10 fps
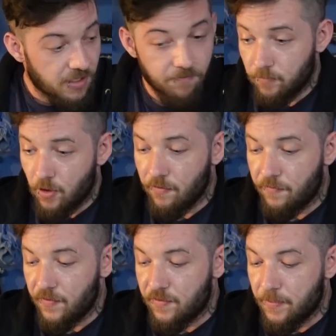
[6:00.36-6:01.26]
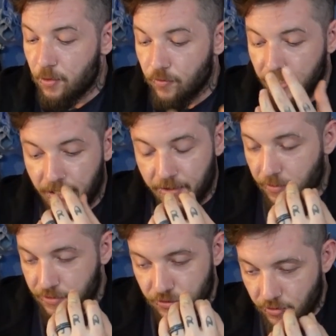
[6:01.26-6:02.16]
I'd got the 50mm ring, I knew
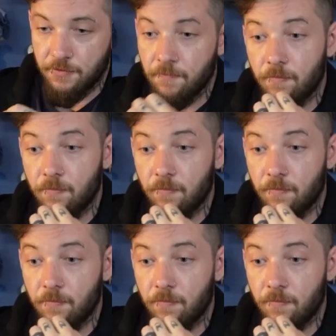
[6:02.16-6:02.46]
it should